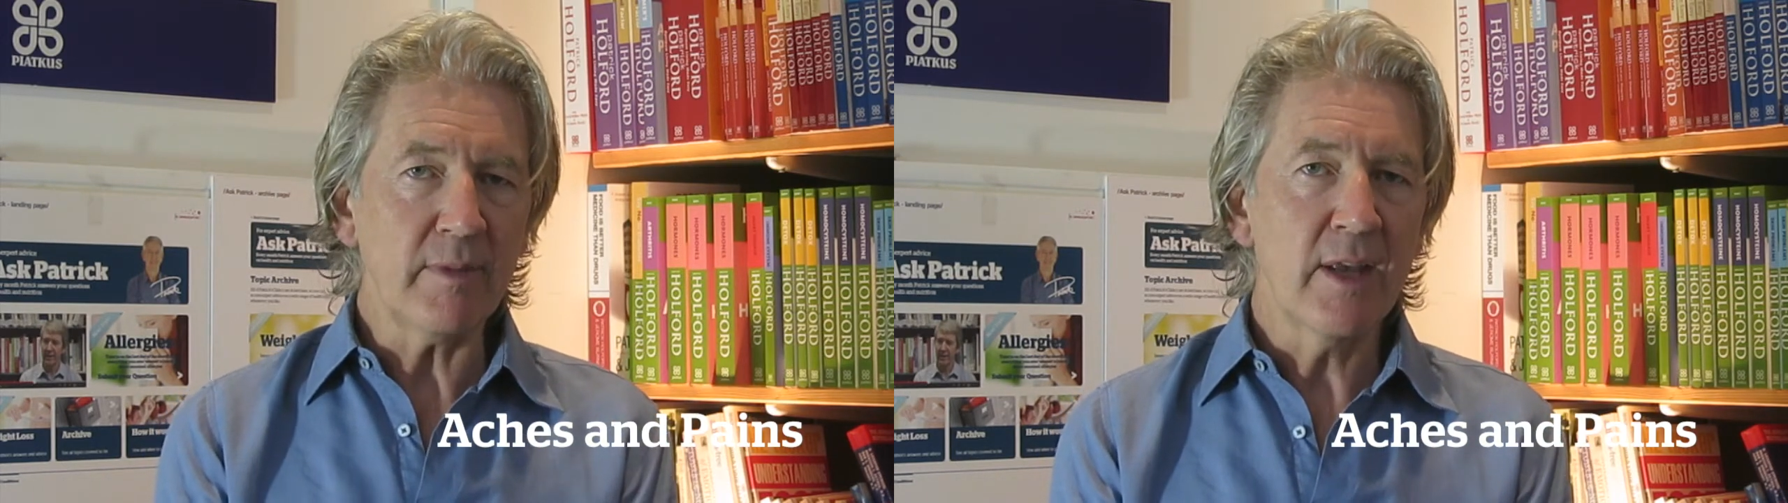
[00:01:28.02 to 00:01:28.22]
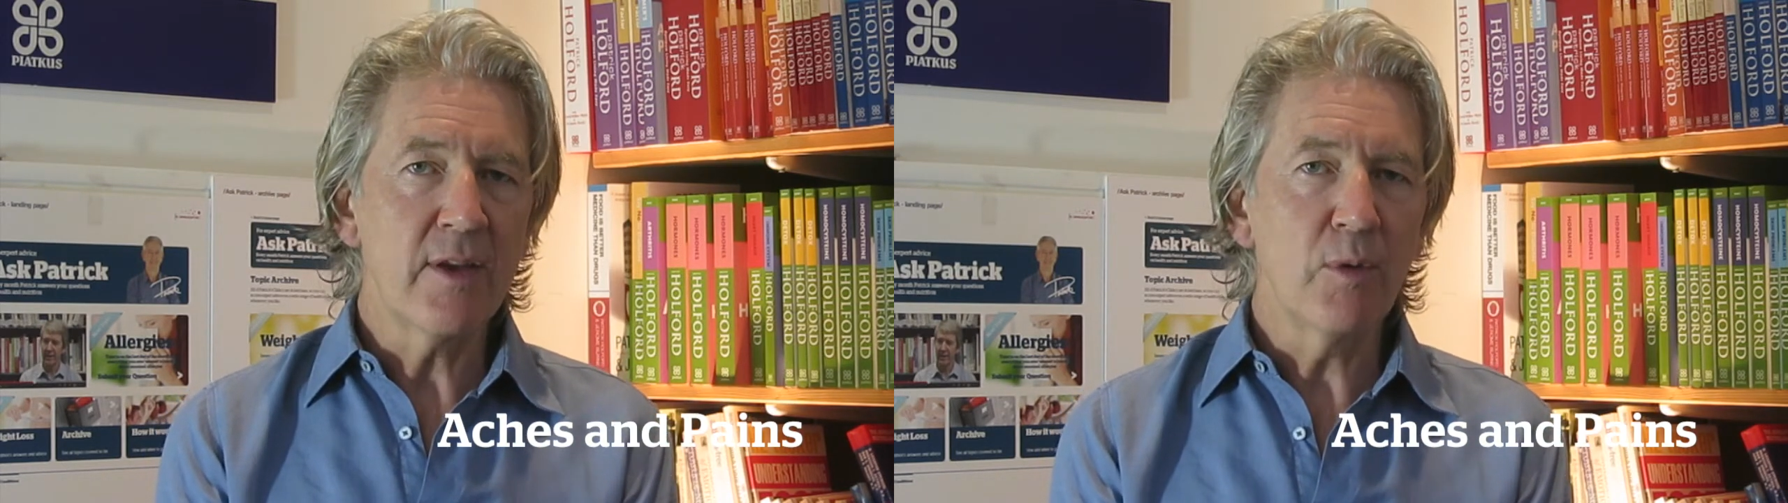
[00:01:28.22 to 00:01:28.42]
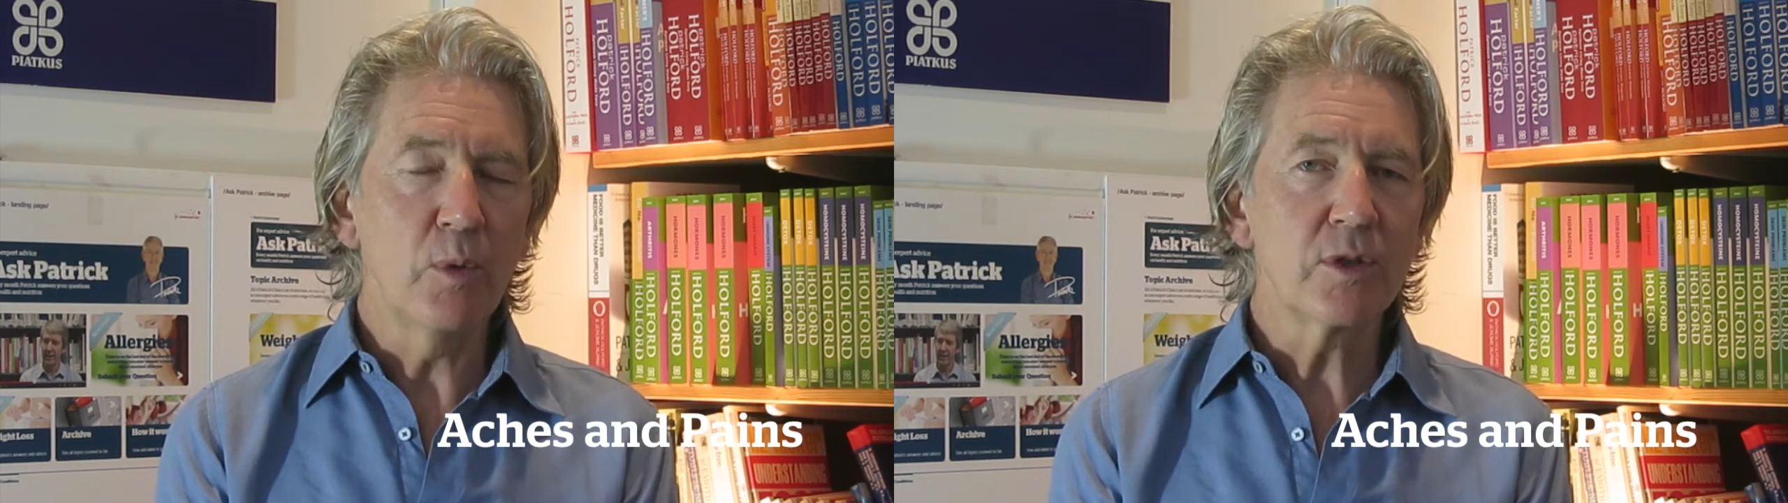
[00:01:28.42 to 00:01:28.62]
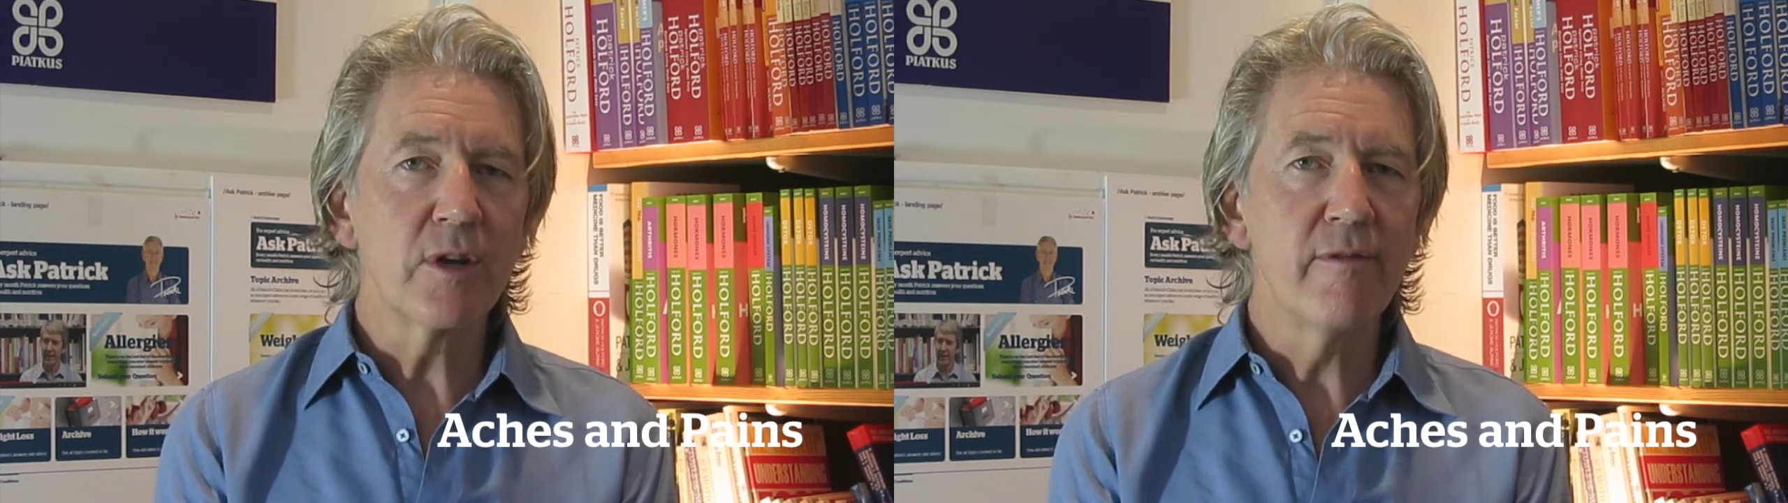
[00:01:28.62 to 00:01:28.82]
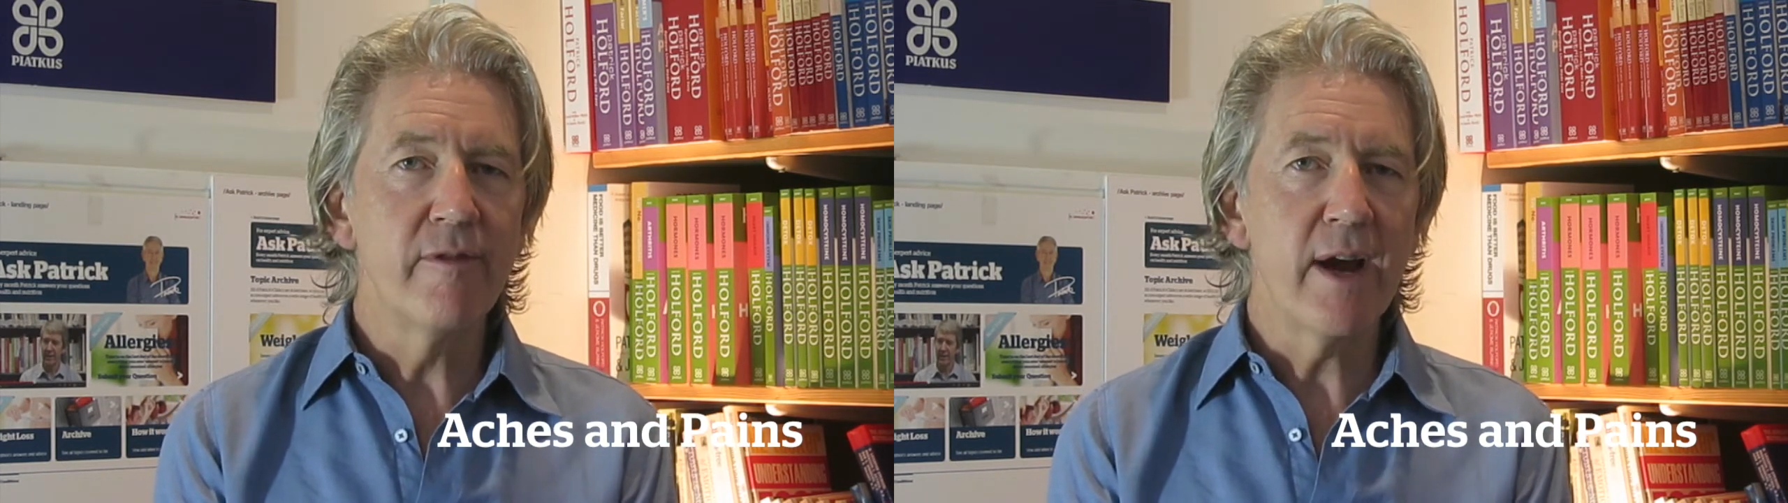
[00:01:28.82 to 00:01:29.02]
There are
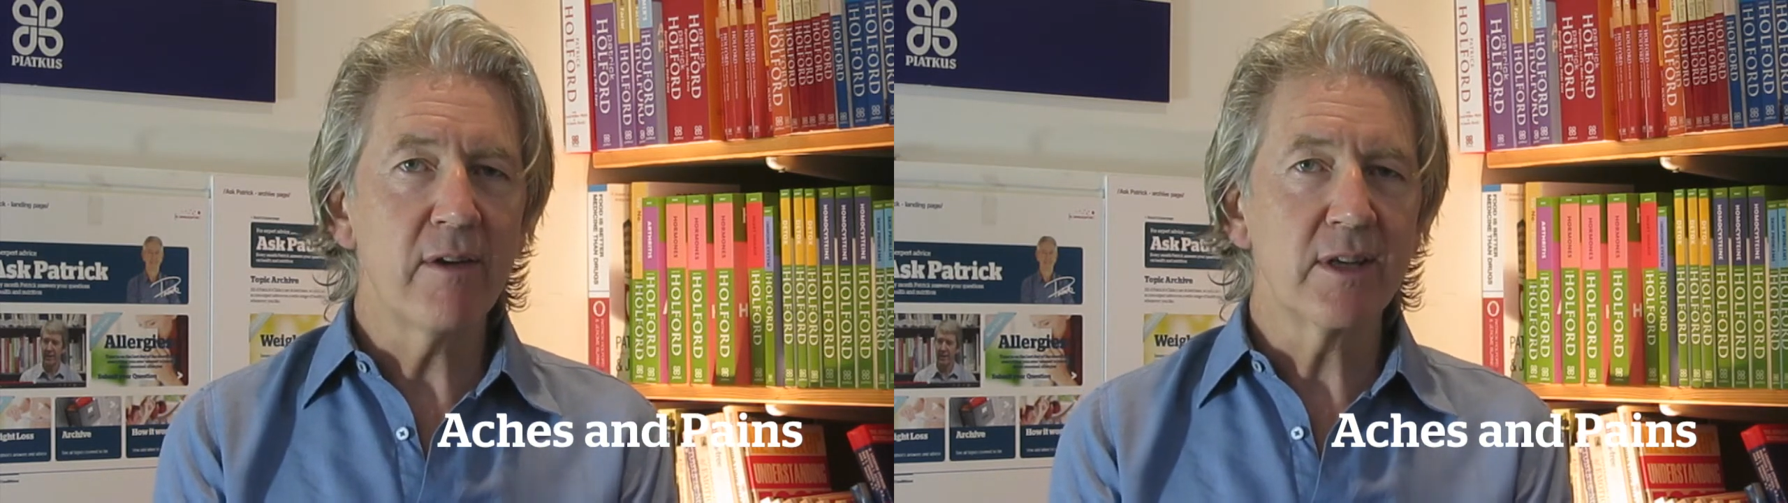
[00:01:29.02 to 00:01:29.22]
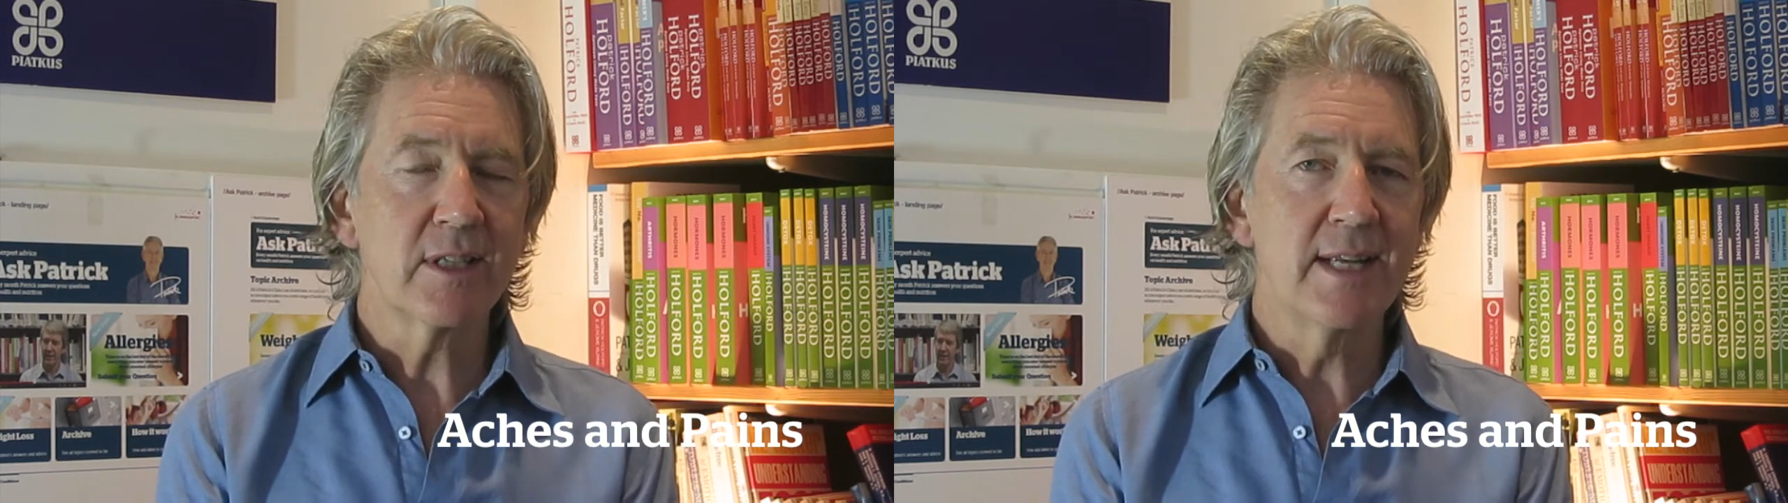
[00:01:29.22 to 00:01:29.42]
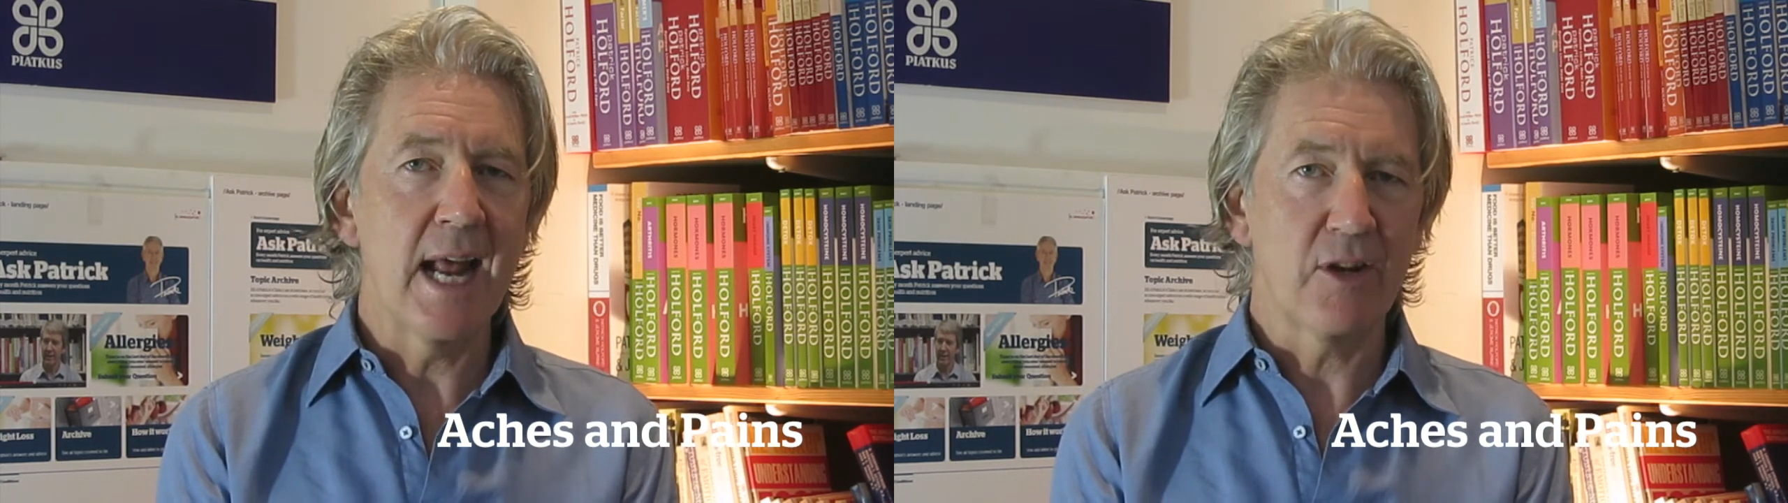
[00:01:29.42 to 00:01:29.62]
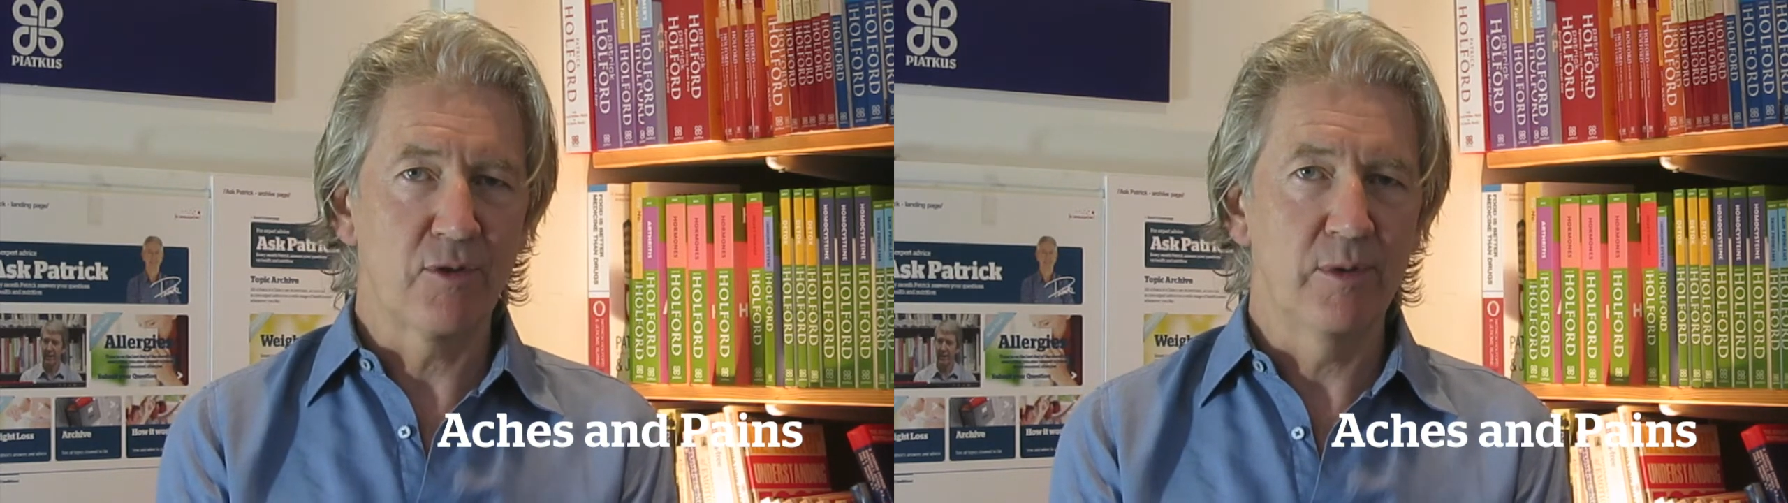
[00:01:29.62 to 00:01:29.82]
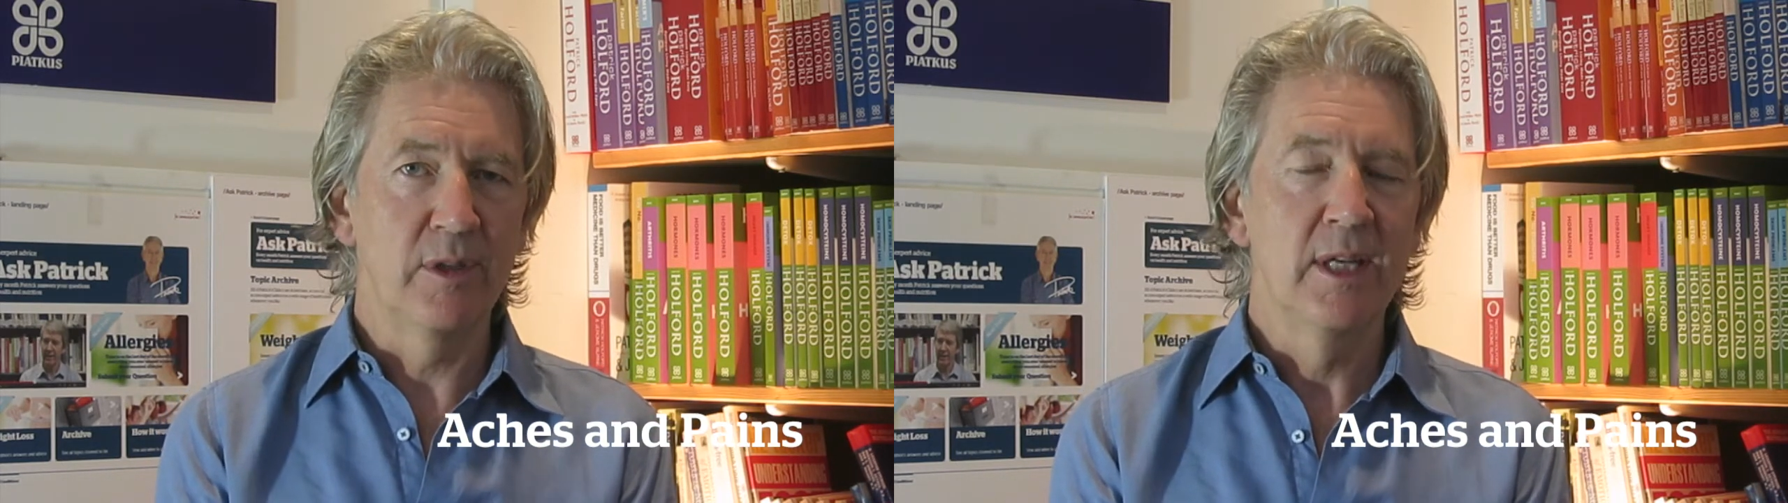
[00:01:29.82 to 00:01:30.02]
also various
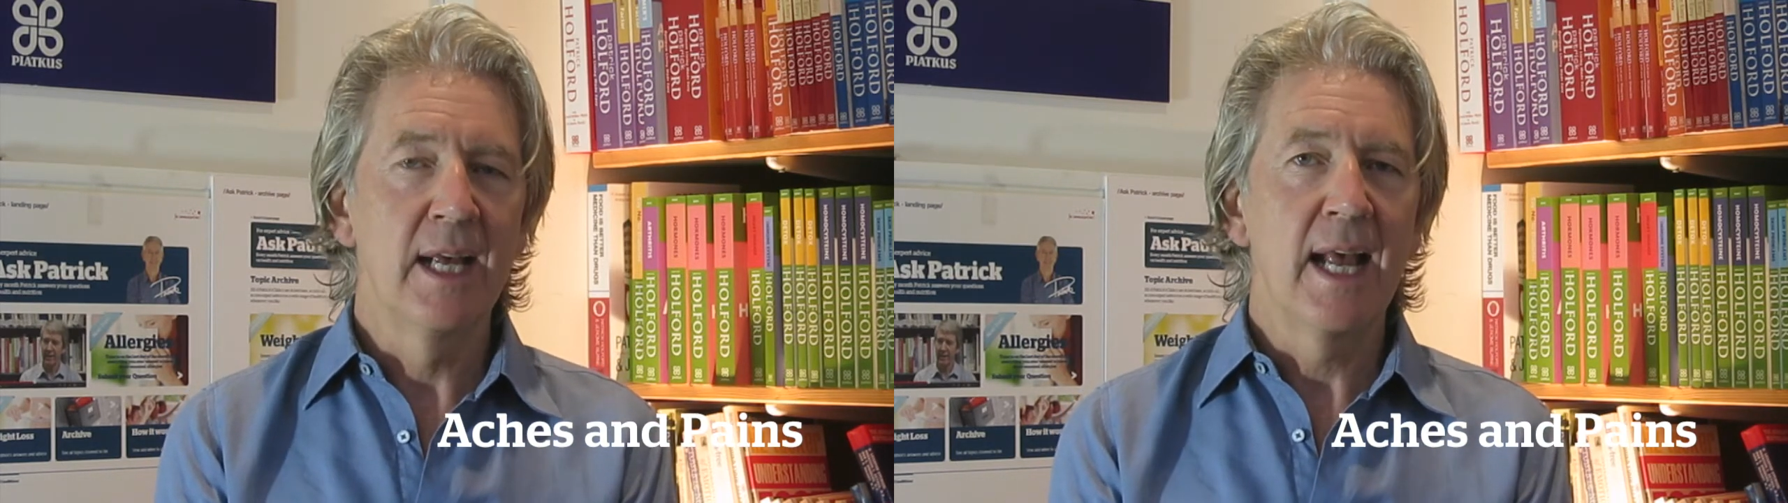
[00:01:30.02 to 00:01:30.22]
natural